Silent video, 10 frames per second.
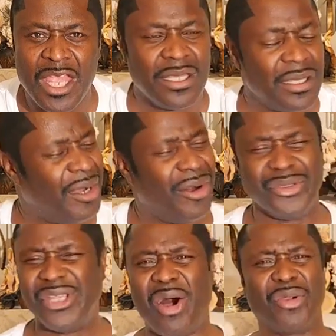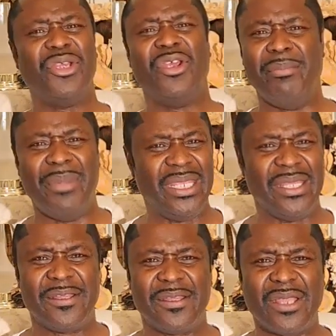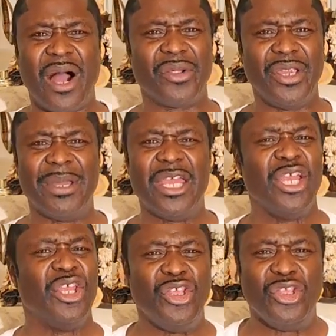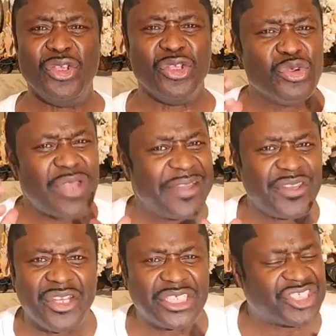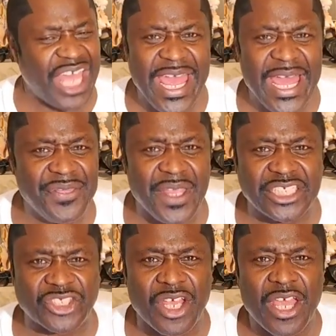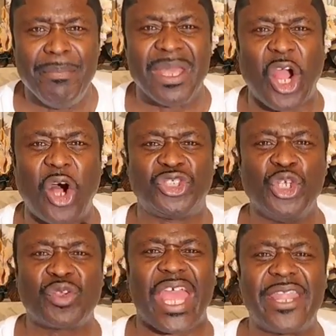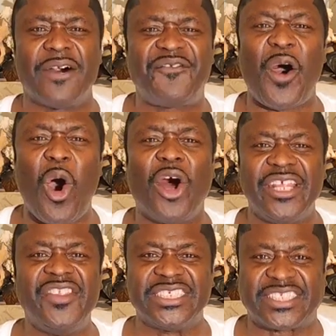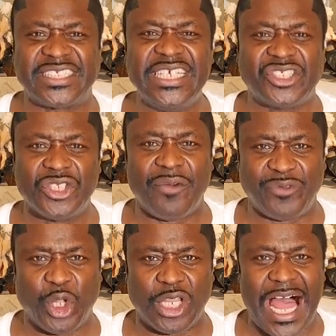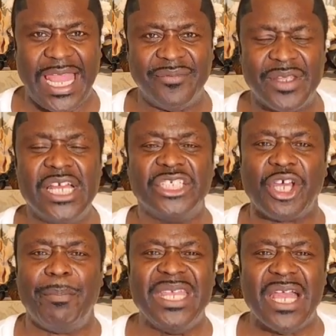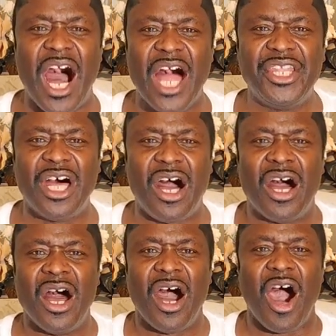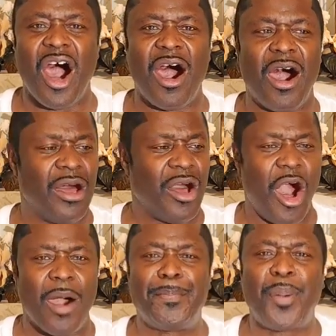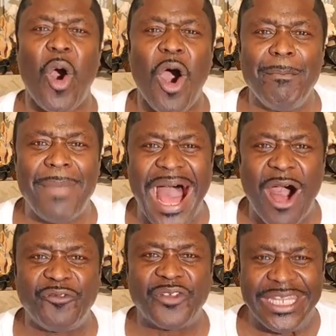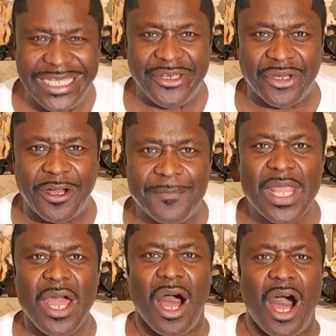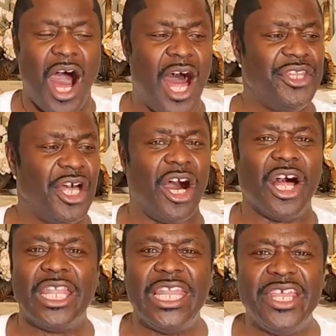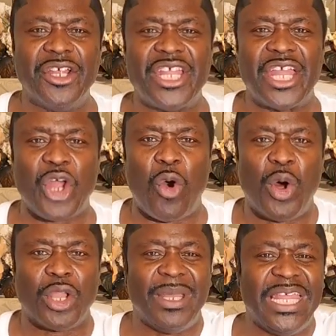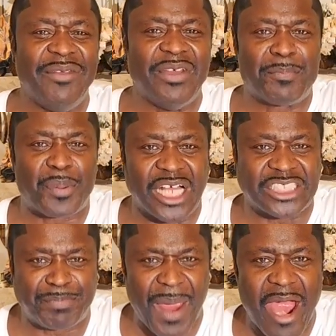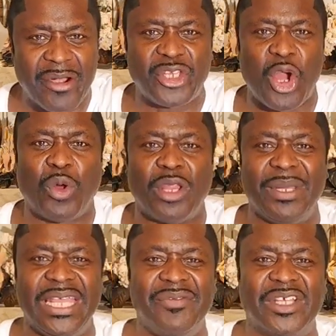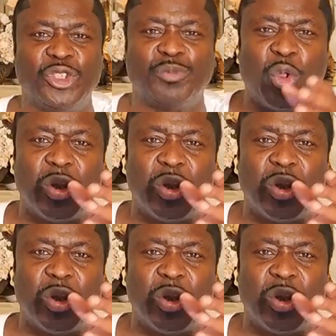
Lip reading: Oh, y'all hearing me? Y'all hear me? You got to understand this, because you can't afford in this season of your life to be under a poor mouth leader, under a leader that don't want to believe in prosperity, don't want to believe that you're supposed to